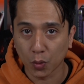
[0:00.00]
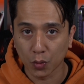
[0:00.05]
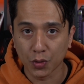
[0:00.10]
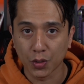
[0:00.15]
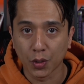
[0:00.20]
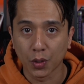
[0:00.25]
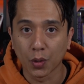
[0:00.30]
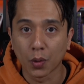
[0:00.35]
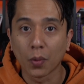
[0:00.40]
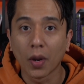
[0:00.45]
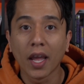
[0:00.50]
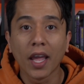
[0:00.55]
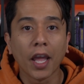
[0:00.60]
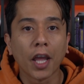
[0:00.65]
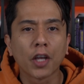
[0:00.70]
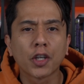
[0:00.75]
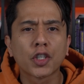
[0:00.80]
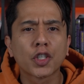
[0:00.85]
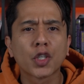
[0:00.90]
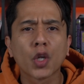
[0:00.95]
will do
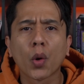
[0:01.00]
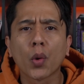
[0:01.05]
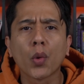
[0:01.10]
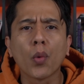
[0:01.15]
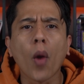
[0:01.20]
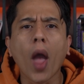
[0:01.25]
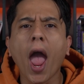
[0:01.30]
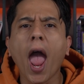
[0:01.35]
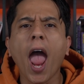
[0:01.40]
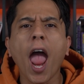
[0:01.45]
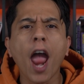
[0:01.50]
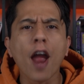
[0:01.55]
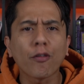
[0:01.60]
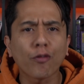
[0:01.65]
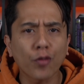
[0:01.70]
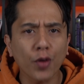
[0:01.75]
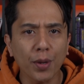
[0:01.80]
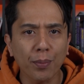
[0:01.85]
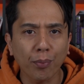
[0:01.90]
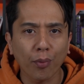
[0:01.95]
is show you
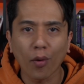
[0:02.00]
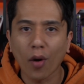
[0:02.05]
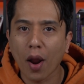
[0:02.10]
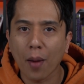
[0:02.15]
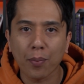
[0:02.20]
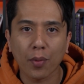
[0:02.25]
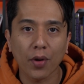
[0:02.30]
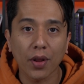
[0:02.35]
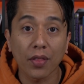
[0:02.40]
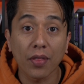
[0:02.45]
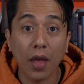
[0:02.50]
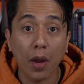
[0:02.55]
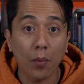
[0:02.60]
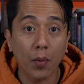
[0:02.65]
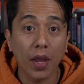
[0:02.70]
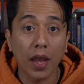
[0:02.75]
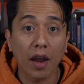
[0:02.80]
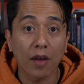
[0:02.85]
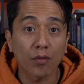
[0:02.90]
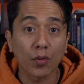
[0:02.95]
every property that
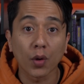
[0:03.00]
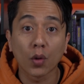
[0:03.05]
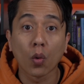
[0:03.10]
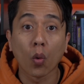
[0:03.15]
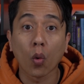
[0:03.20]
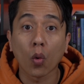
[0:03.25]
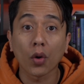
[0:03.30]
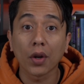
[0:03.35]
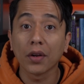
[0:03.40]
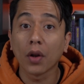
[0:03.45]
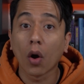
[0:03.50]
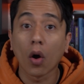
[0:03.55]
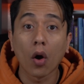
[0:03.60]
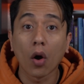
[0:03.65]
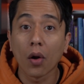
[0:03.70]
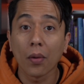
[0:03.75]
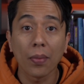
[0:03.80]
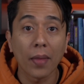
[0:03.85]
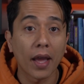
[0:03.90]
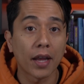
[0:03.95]
we have recorded
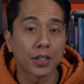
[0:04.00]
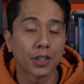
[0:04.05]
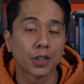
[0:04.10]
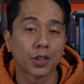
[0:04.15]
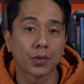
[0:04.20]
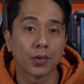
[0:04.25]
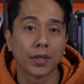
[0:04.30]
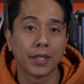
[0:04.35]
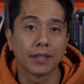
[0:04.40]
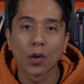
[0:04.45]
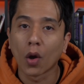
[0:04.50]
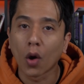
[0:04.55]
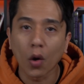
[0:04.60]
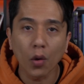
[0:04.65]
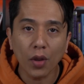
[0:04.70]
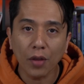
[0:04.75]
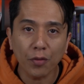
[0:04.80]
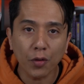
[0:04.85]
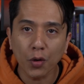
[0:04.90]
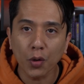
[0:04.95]
on that street.
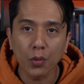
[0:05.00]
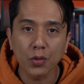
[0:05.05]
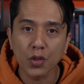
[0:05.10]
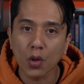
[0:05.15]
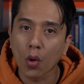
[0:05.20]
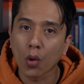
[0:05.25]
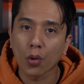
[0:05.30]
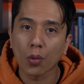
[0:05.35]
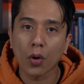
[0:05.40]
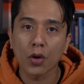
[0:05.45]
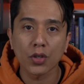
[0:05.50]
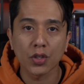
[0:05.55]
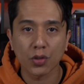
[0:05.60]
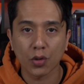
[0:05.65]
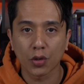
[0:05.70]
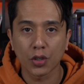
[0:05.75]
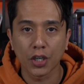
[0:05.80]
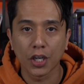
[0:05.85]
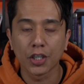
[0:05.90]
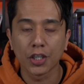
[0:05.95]
All you have to do is go to our search